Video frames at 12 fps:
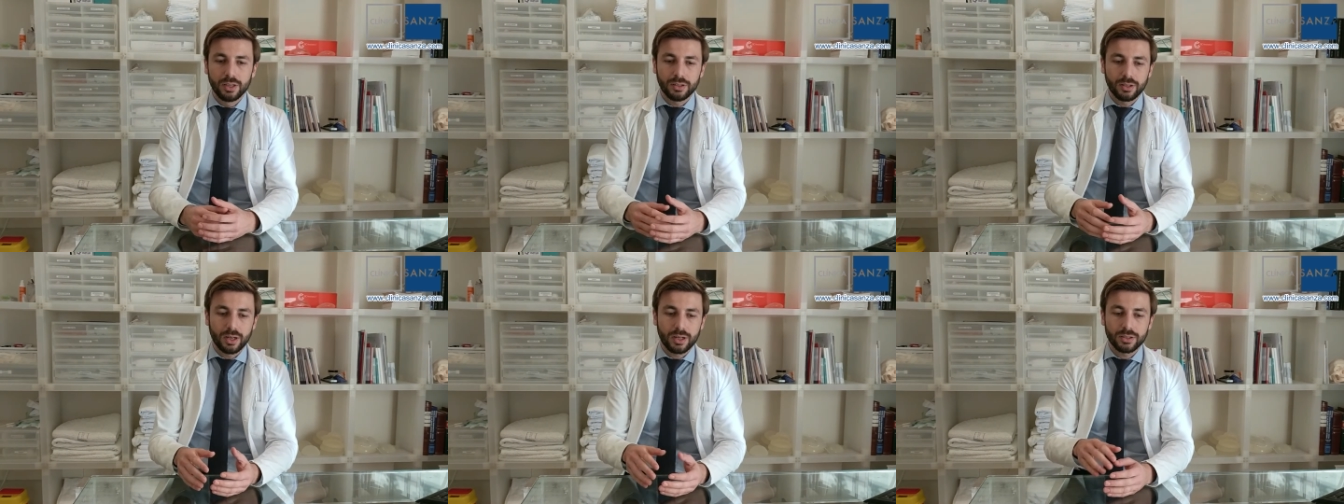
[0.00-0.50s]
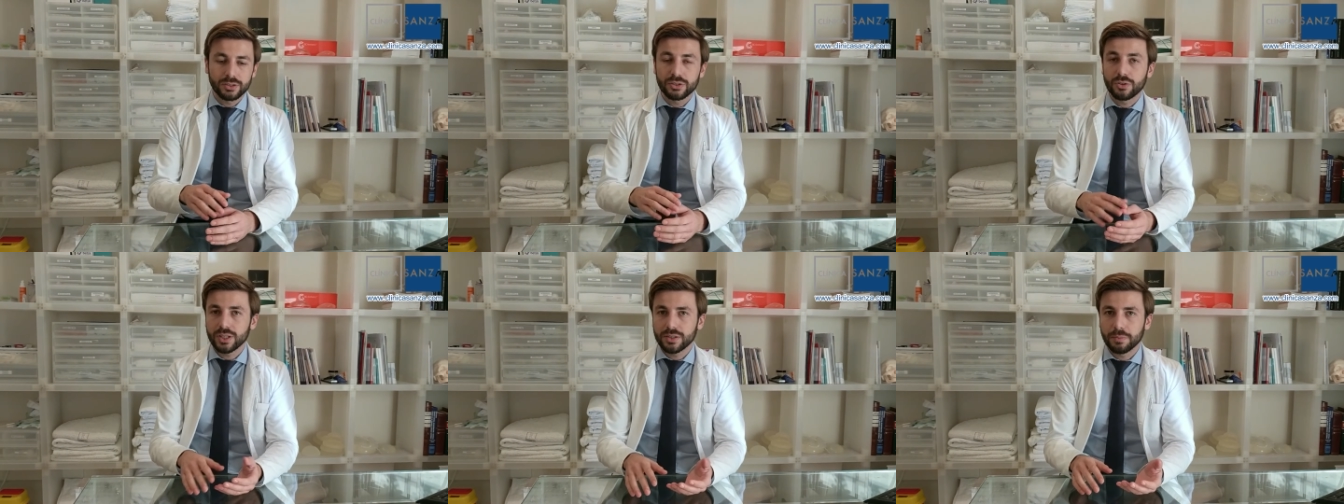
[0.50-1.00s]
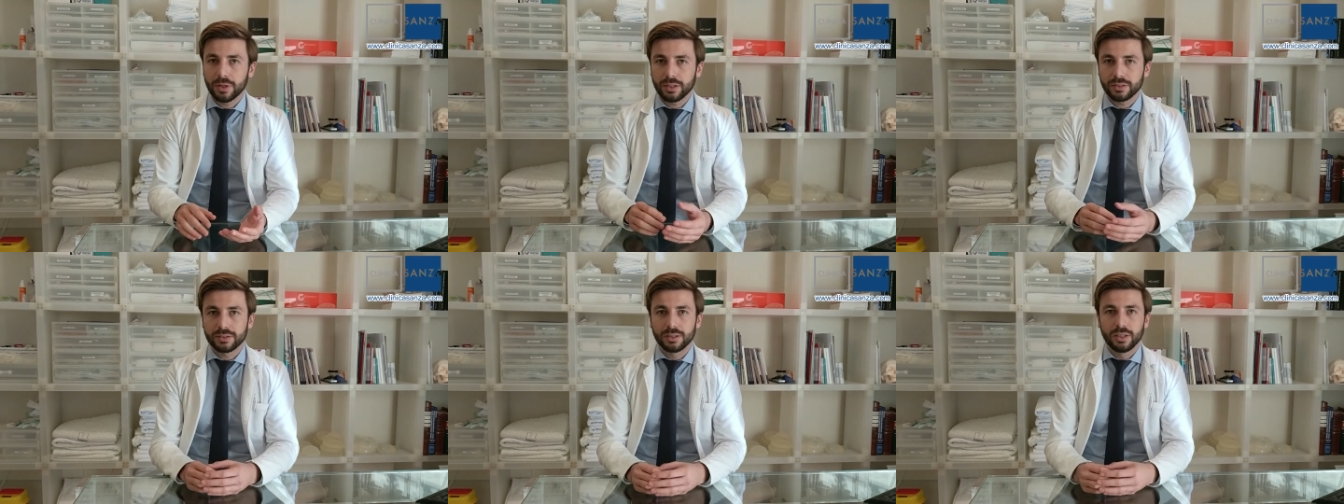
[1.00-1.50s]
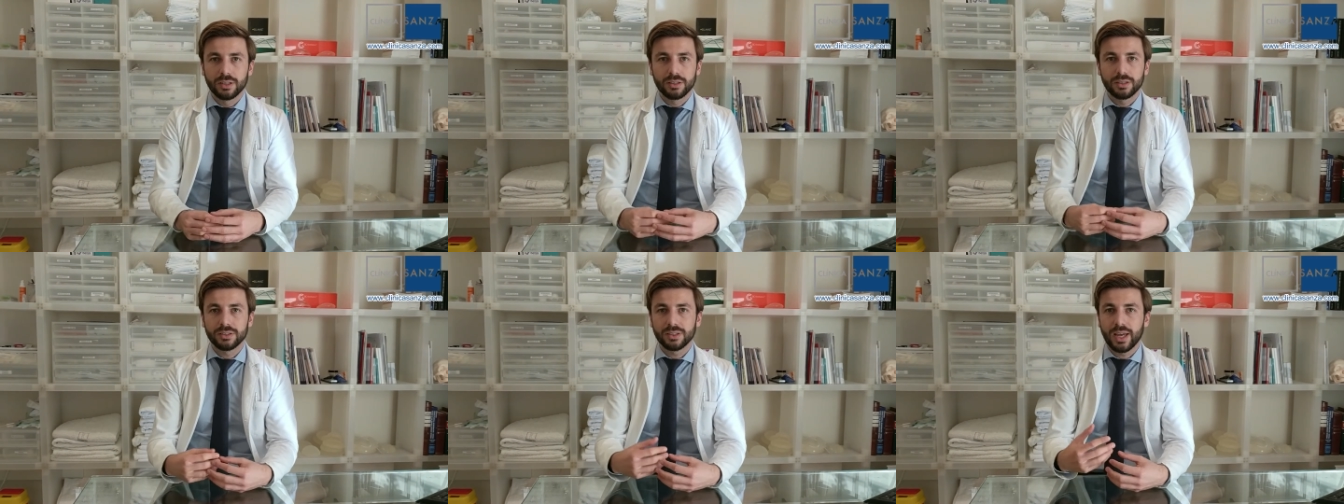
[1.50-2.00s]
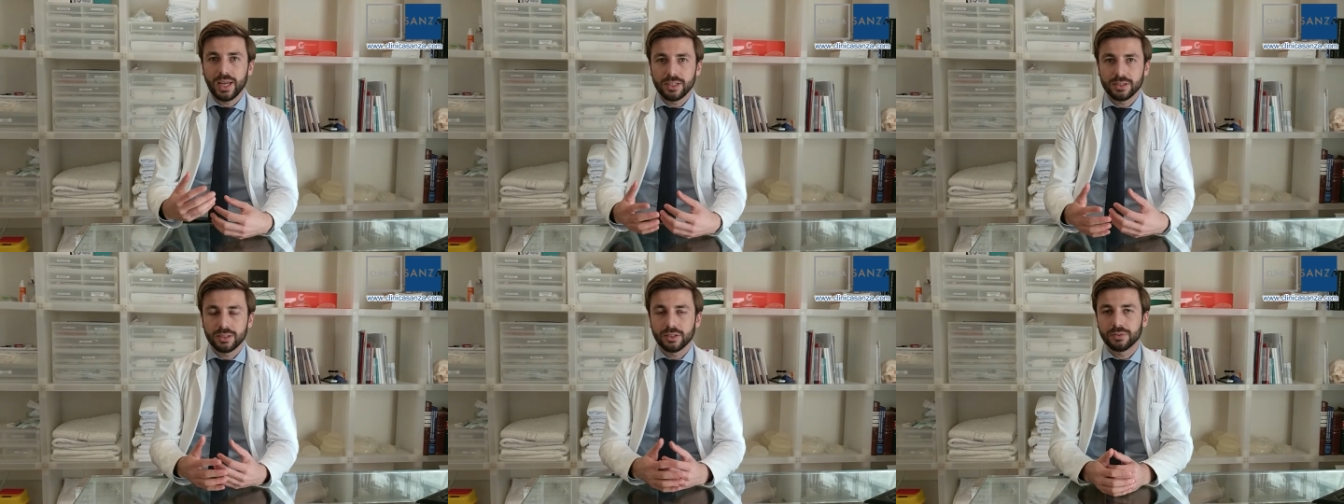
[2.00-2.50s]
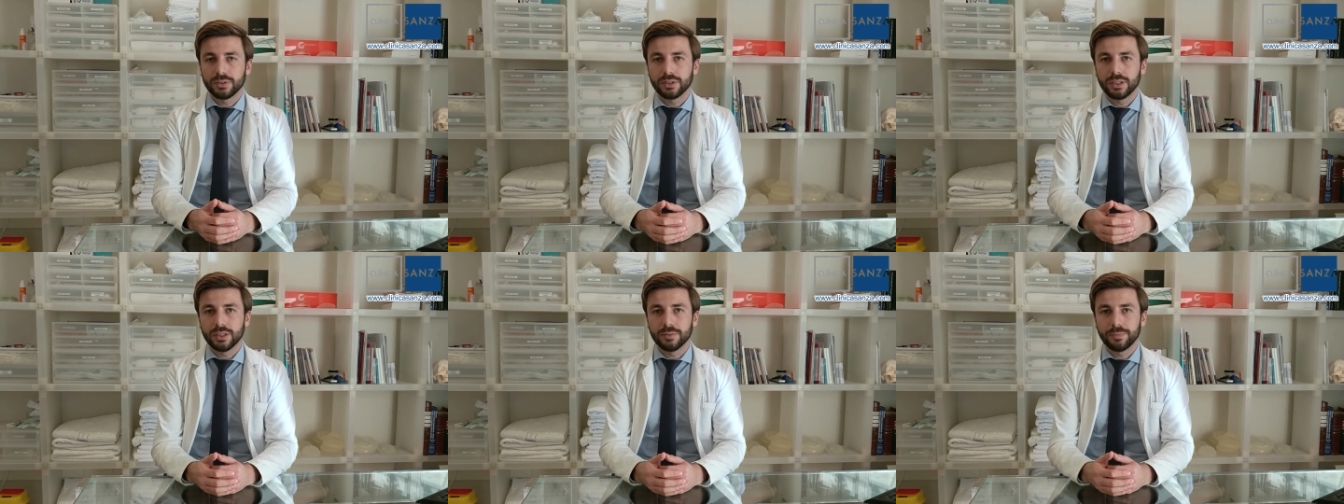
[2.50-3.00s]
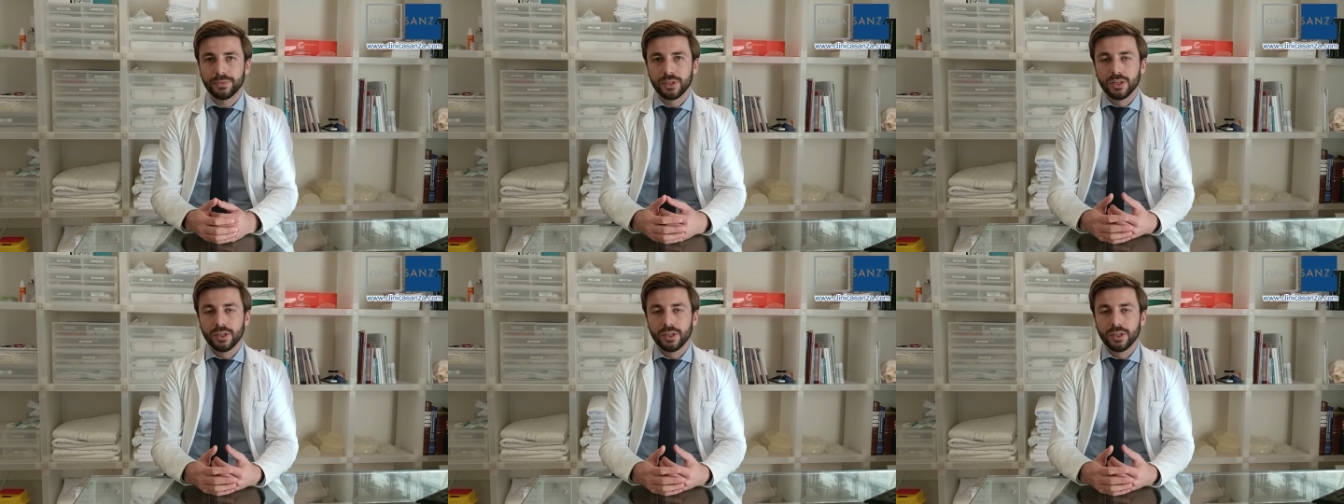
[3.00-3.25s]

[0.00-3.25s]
There are stretch marks, there is aging of the skin.